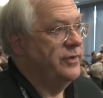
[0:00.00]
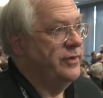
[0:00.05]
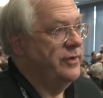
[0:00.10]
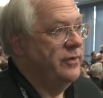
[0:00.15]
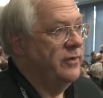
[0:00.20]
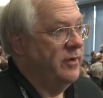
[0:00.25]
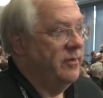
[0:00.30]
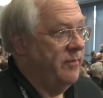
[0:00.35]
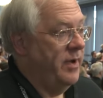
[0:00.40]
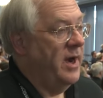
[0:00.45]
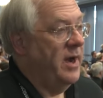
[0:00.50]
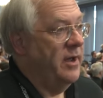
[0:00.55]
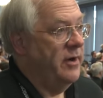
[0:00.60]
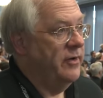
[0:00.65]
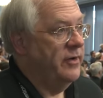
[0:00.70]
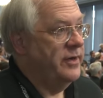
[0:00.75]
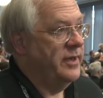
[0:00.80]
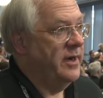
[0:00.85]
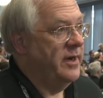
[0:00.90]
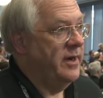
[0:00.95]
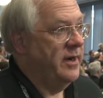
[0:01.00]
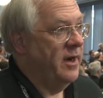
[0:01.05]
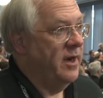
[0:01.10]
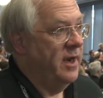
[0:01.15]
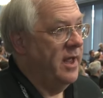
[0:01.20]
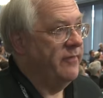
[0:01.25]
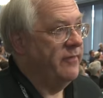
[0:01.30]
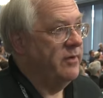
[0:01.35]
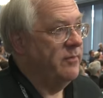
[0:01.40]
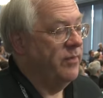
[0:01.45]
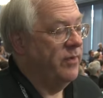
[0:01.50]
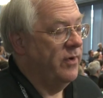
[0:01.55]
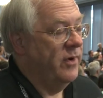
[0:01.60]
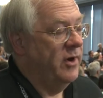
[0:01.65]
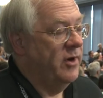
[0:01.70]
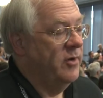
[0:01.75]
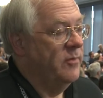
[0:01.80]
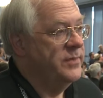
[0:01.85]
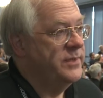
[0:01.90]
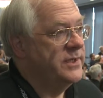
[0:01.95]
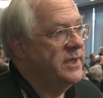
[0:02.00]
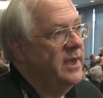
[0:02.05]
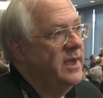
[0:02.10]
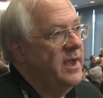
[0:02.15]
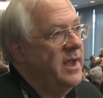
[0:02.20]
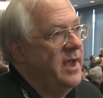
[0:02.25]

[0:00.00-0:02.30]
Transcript: two and Pioneer ten and eleven probes,